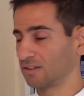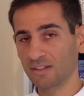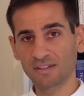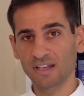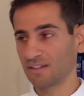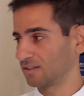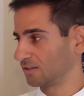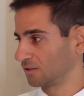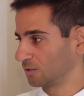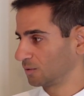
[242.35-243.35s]
In this case they
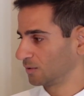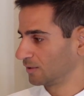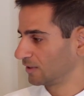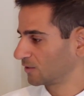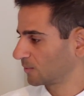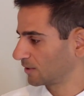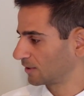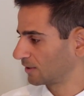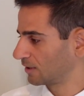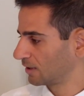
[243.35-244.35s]
do. This
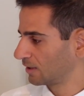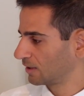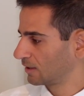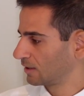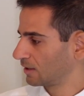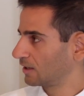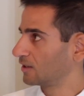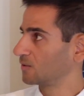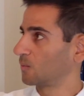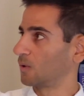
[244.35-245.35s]
one
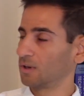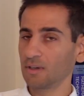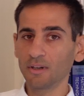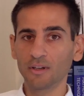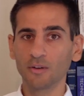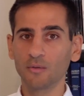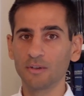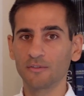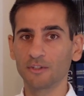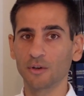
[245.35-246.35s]
is 1.
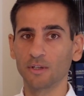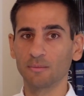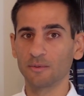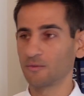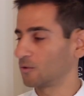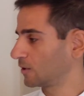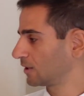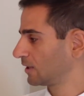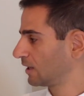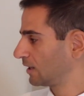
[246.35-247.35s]
We've showed it
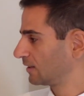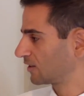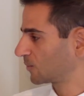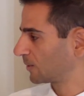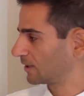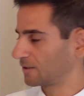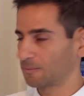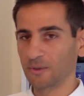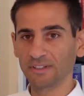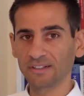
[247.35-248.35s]
before. This one is
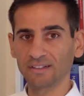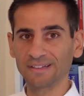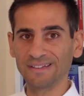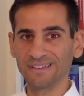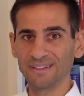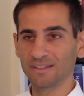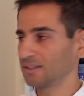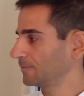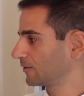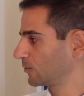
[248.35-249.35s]
particularly
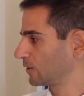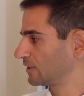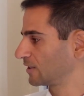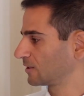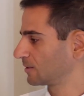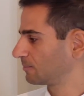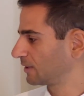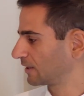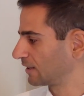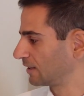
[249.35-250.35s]
easy. We just
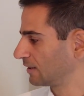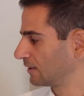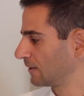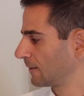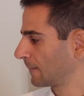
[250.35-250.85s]
plug it in.